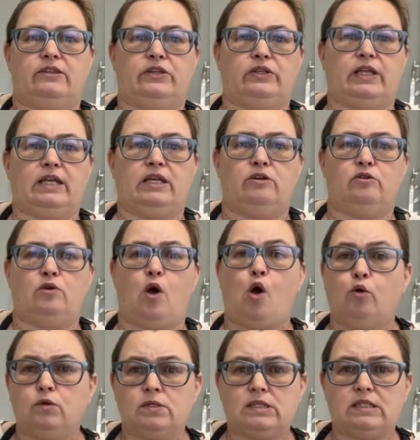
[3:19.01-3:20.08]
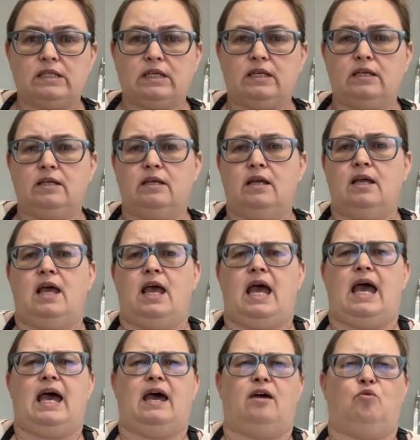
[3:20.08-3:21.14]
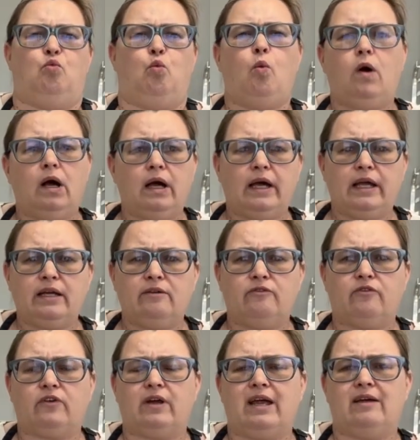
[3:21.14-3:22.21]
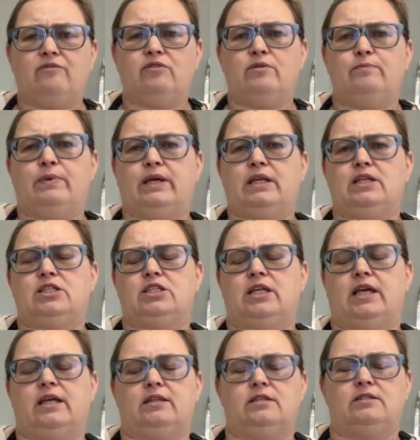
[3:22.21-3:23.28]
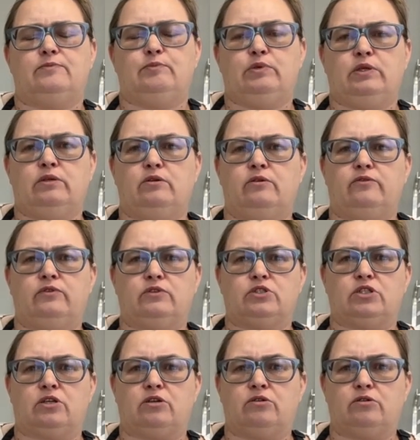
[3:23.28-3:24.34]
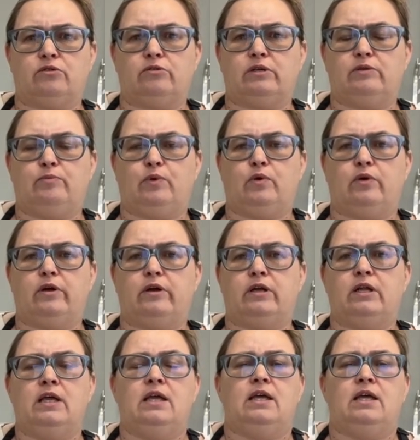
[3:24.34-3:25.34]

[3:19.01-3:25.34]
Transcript: The lady who hosted had wine for everybody. She had this beautiful charcuterie board.